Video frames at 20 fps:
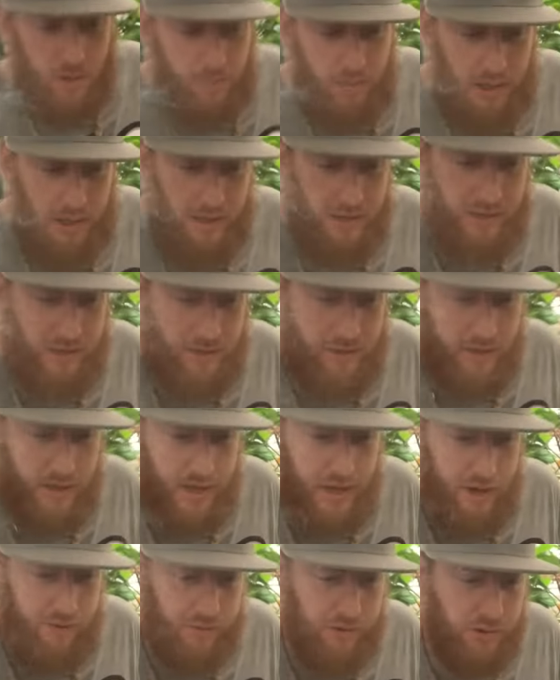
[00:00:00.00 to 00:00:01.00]
About a year and a
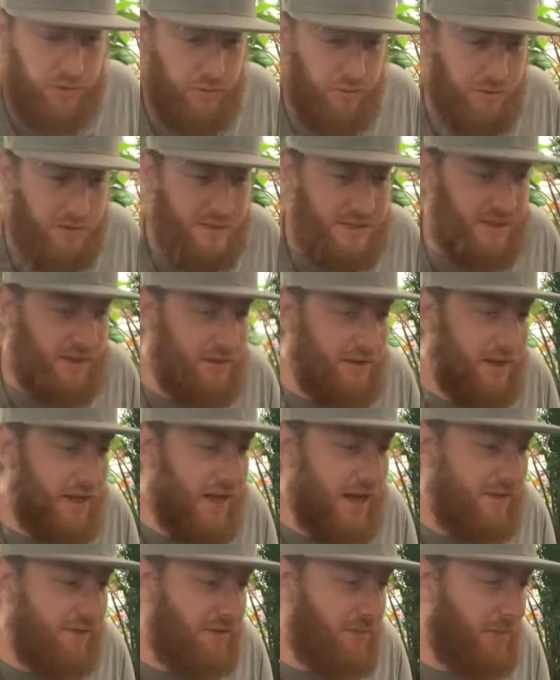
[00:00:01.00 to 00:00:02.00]
half. The coolest year and a
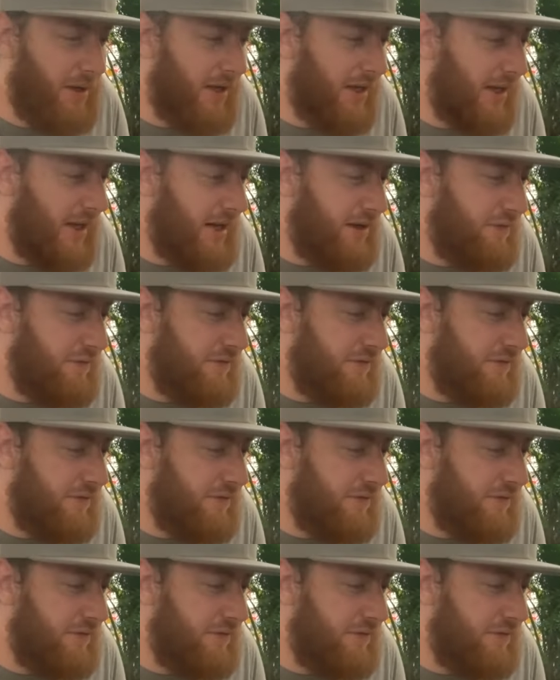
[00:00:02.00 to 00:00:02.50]
half of my life.